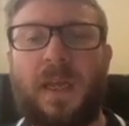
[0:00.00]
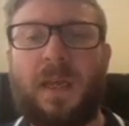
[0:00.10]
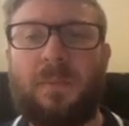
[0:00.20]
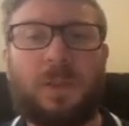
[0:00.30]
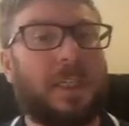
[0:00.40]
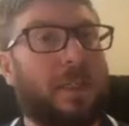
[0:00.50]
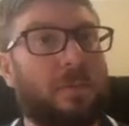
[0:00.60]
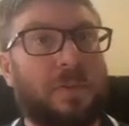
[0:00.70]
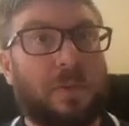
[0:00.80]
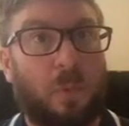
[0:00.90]
push
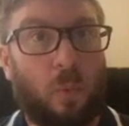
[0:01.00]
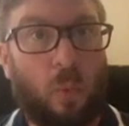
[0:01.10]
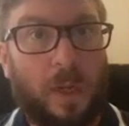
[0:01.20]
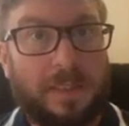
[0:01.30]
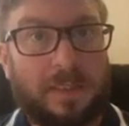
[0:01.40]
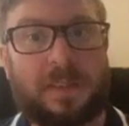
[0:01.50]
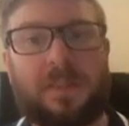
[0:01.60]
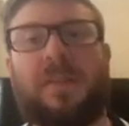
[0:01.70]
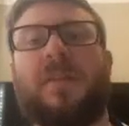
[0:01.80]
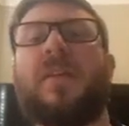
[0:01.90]
equals once,
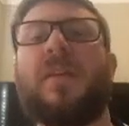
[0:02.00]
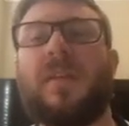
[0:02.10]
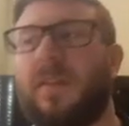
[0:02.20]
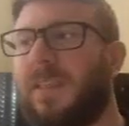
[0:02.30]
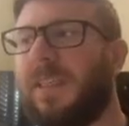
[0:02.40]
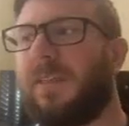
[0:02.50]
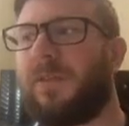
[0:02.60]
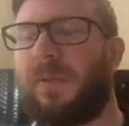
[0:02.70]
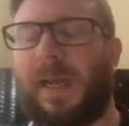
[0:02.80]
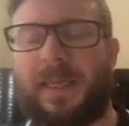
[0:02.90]
to give
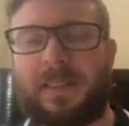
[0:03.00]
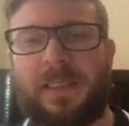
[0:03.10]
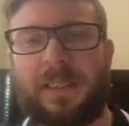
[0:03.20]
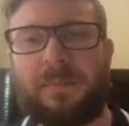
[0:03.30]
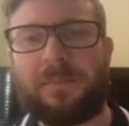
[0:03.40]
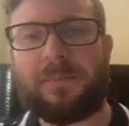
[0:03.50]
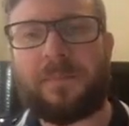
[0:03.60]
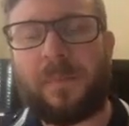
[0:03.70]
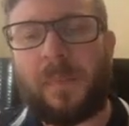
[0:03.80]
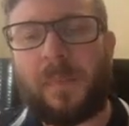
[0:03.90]
you 18.
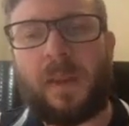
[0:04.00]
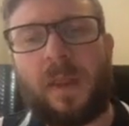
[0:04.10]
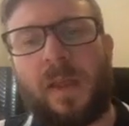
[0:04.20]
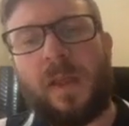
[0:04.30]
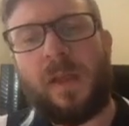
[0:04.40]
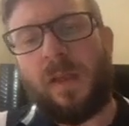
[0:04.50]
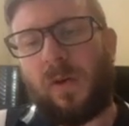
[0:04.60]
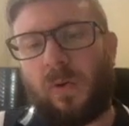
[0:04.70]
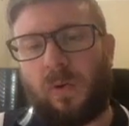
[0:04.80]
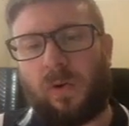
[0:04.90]

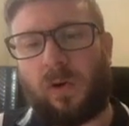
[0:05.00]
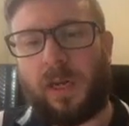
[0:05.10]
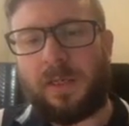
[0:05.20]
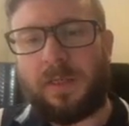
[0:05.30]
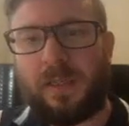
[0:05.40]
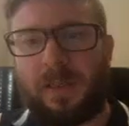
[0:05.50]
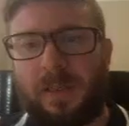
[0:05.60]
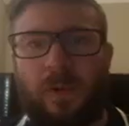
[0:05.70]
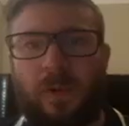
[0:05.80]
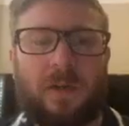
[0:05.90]
All right,
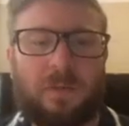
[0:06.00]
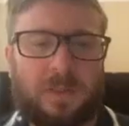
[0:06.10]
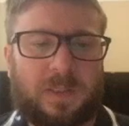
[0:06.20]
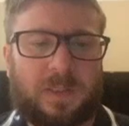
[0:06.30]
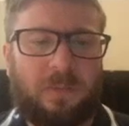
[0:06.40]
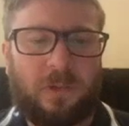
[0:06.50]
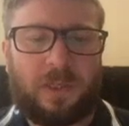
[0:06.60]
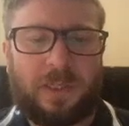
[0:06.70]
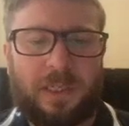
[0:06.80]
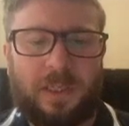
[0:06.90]
we're going to start
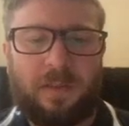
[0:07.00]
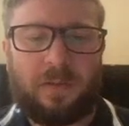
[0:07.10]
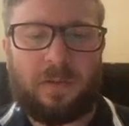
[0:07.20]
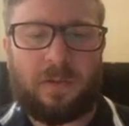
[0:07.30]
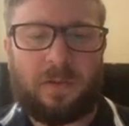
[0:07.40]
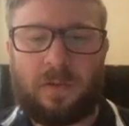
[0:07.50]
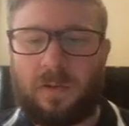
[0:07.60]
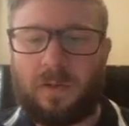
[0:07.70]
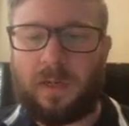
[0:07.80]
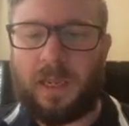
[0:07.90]
working
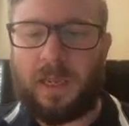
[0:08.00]
on our